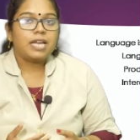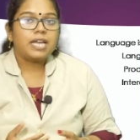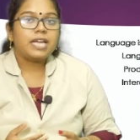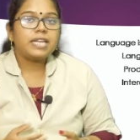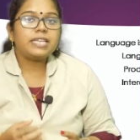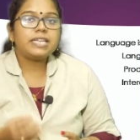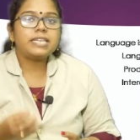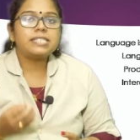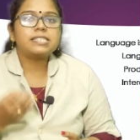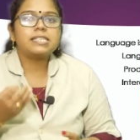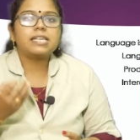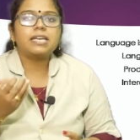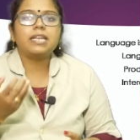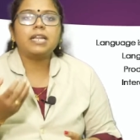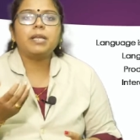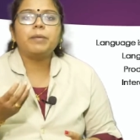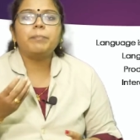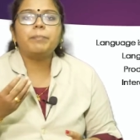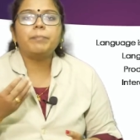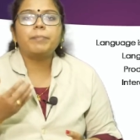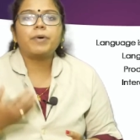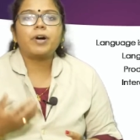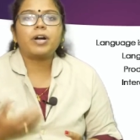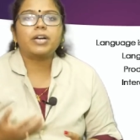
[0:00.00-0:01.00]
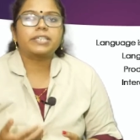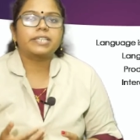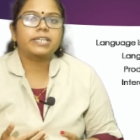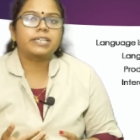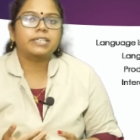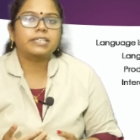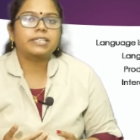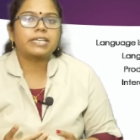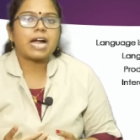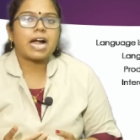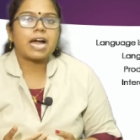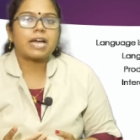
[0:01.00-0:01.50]
It is an
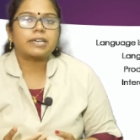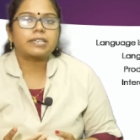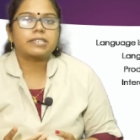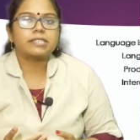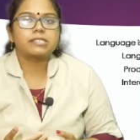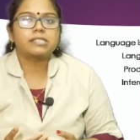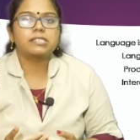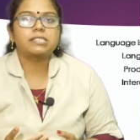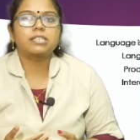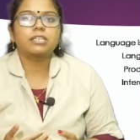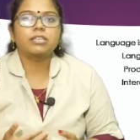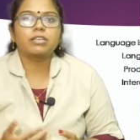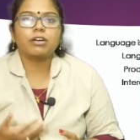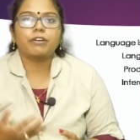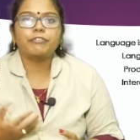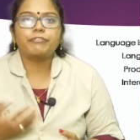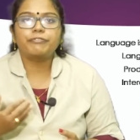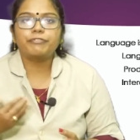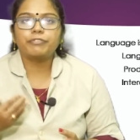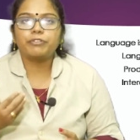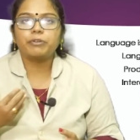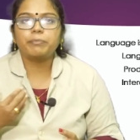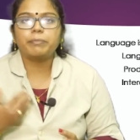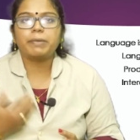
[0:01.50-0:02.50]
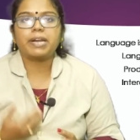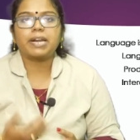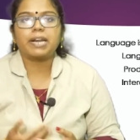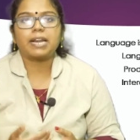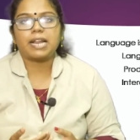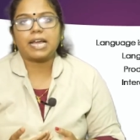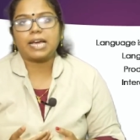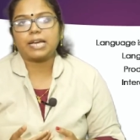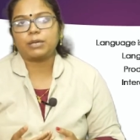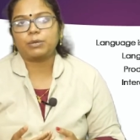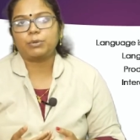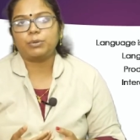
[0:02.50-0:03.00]
important characteristic of human
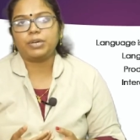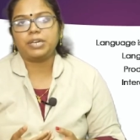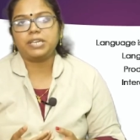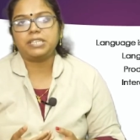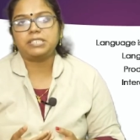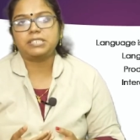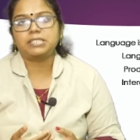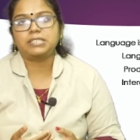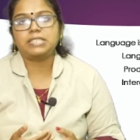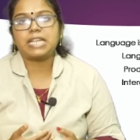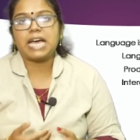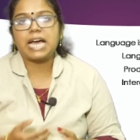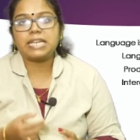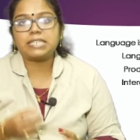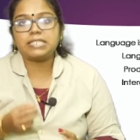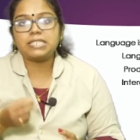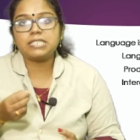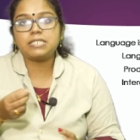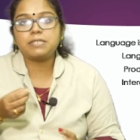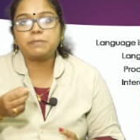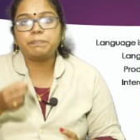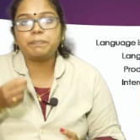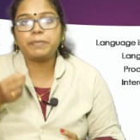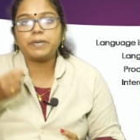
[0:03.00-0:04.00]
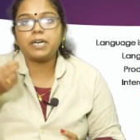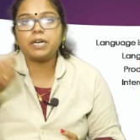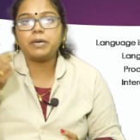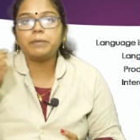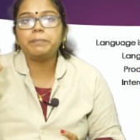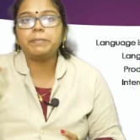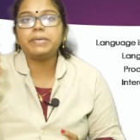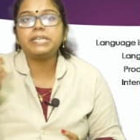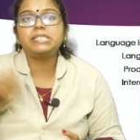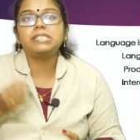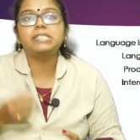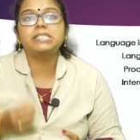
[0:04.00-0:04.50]
language that it
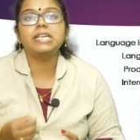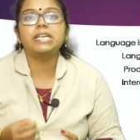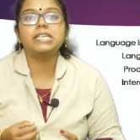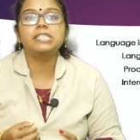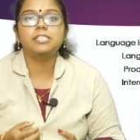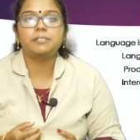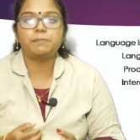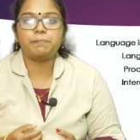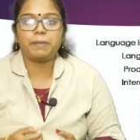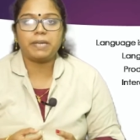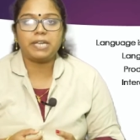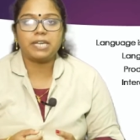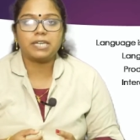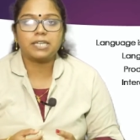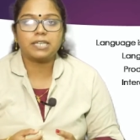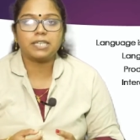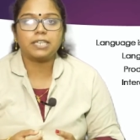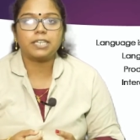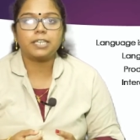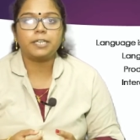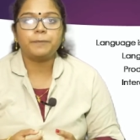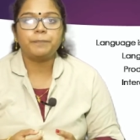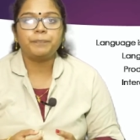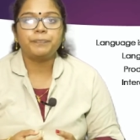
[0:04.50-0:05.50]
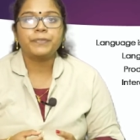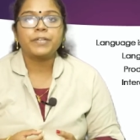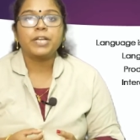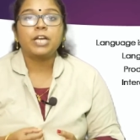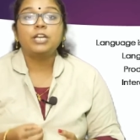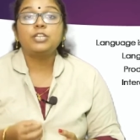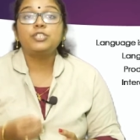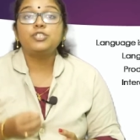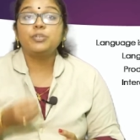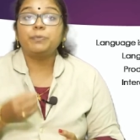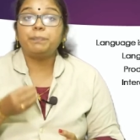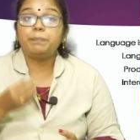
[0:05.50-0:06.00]
permits a speaker
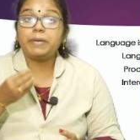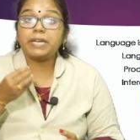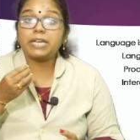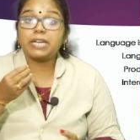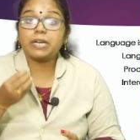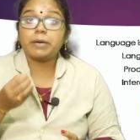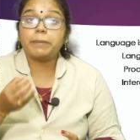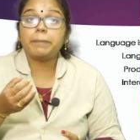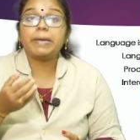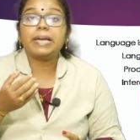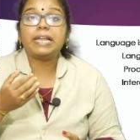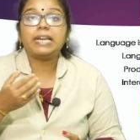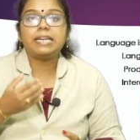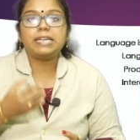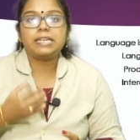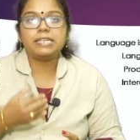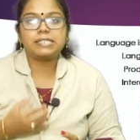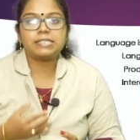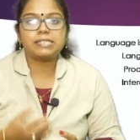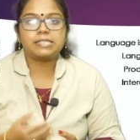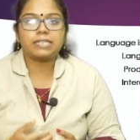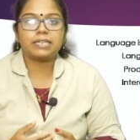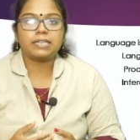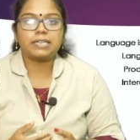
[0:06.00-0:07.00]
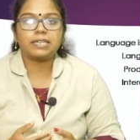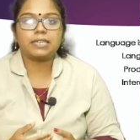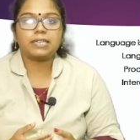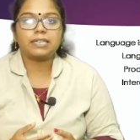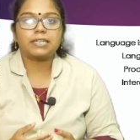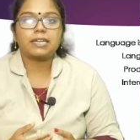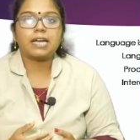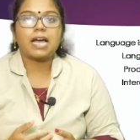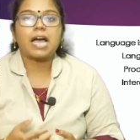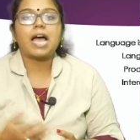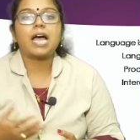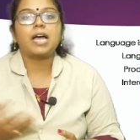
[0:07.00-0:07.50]
to become a
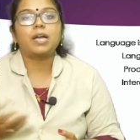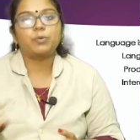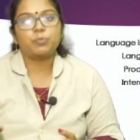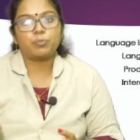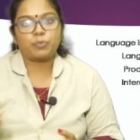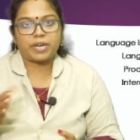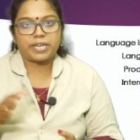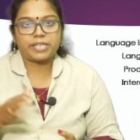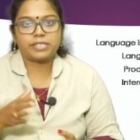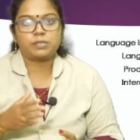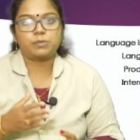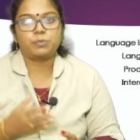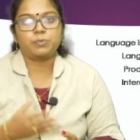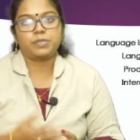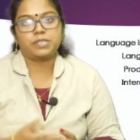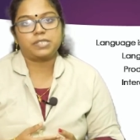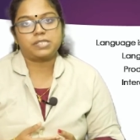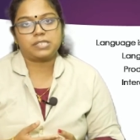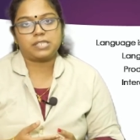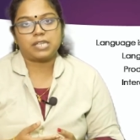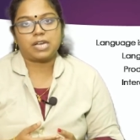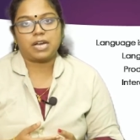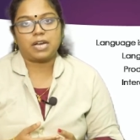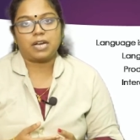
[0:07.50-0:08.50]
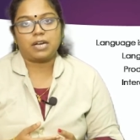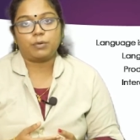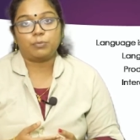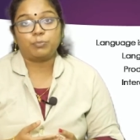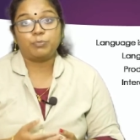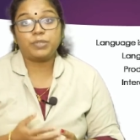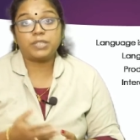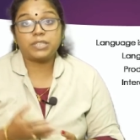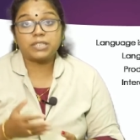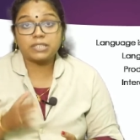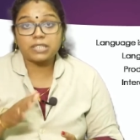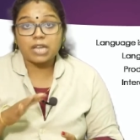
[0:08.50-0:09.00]
listener and vice versa
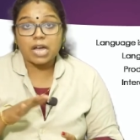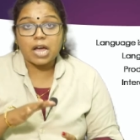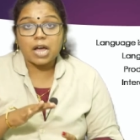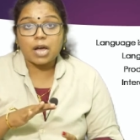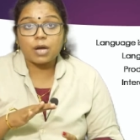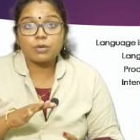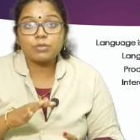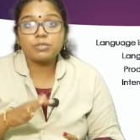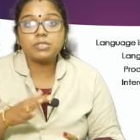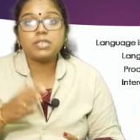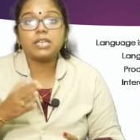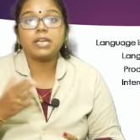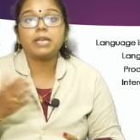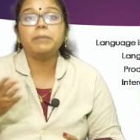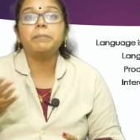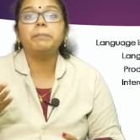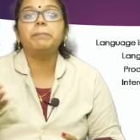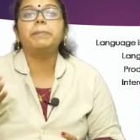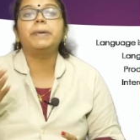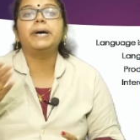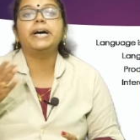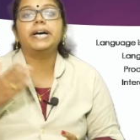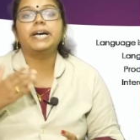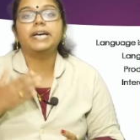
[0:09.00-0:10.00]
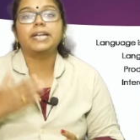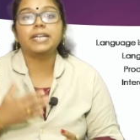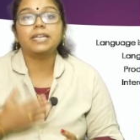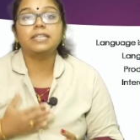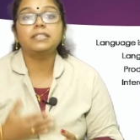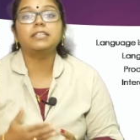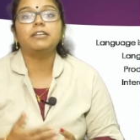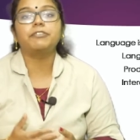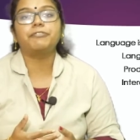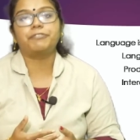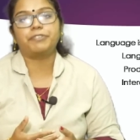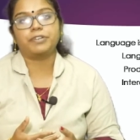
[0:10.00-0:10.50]
without
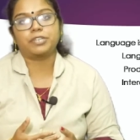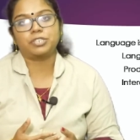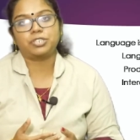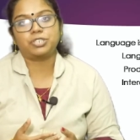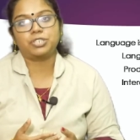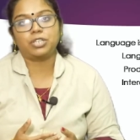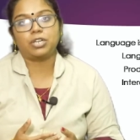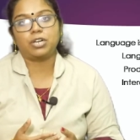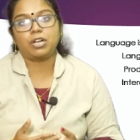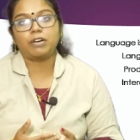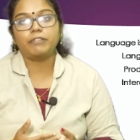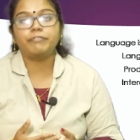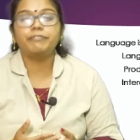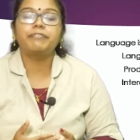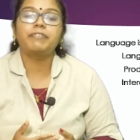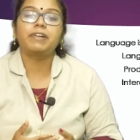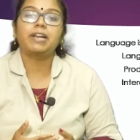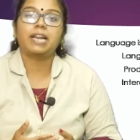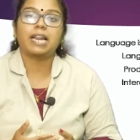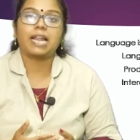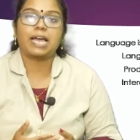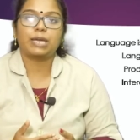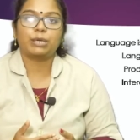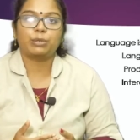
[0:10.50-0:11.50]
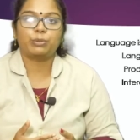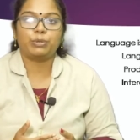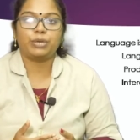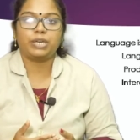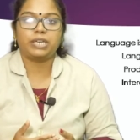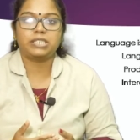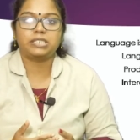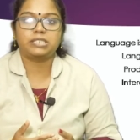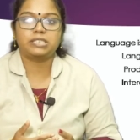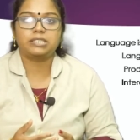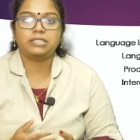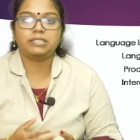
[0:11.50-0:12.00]
impairing the function of
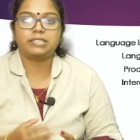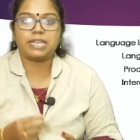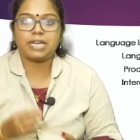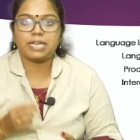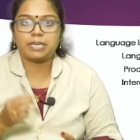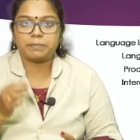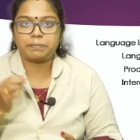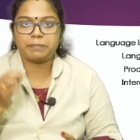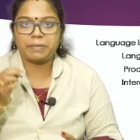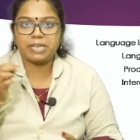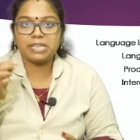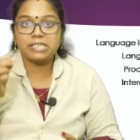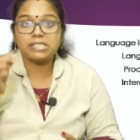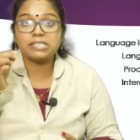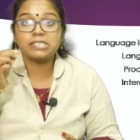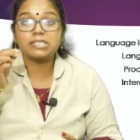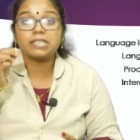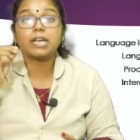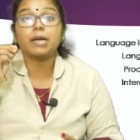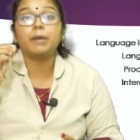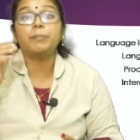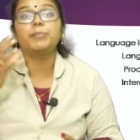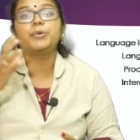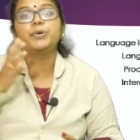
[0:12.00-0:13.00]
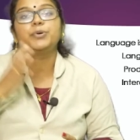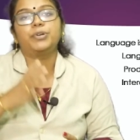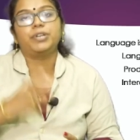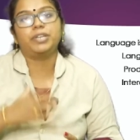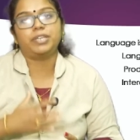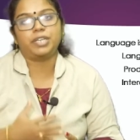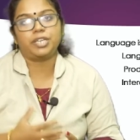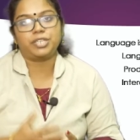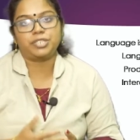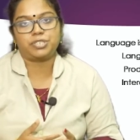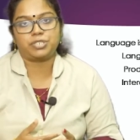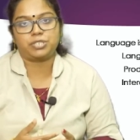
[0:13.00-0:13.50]
language, that means
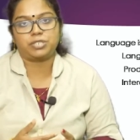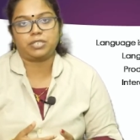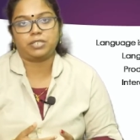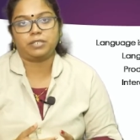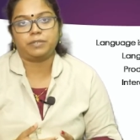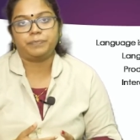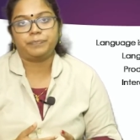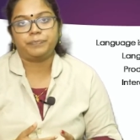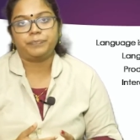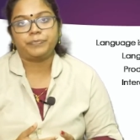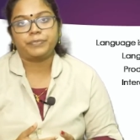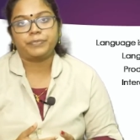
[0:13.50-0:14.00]
communication.